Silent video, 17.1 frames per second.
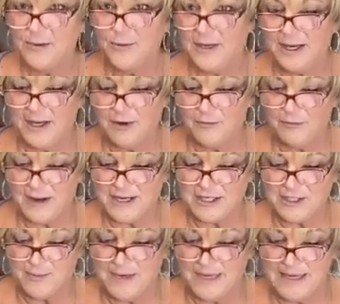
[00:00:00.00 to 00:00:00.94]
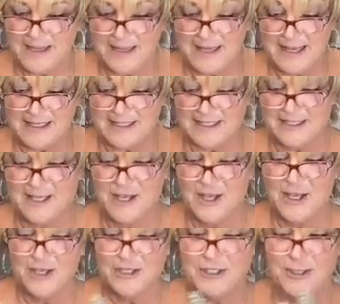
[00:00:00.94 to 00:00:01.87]
doing an arrangement in this,
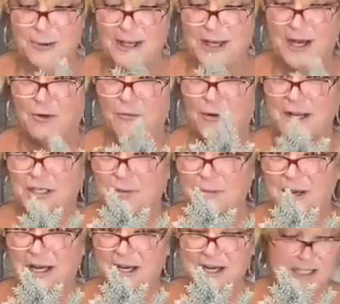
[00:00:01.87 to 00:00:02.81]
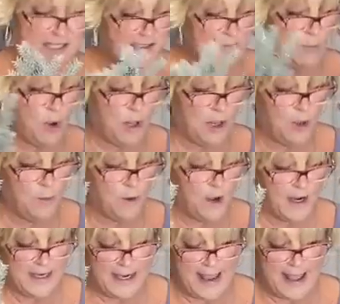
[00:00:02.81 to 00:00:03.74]
doing an arrangement in a smaller
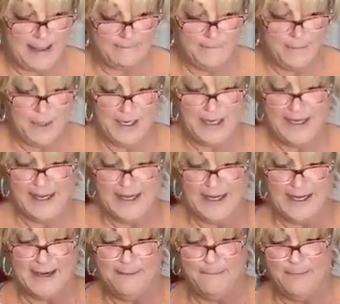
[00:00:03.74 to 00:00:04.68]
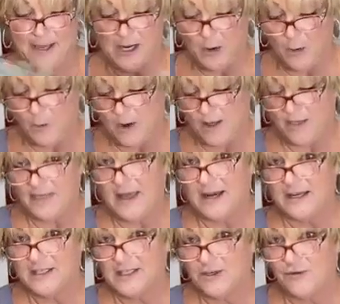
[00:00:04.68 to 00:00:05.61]
one and putting it in a bigger one
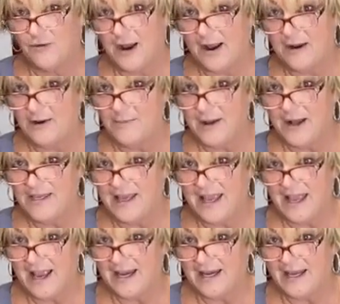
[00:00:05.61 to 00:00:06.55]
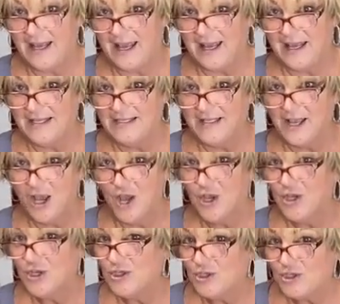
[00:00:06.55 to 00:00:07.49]
that is surrounded by the candy canes.
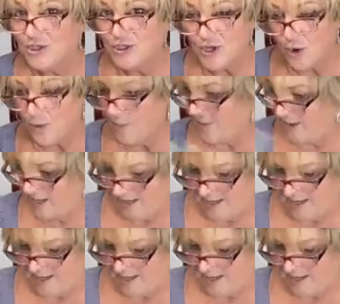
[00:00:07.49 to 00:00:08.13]
So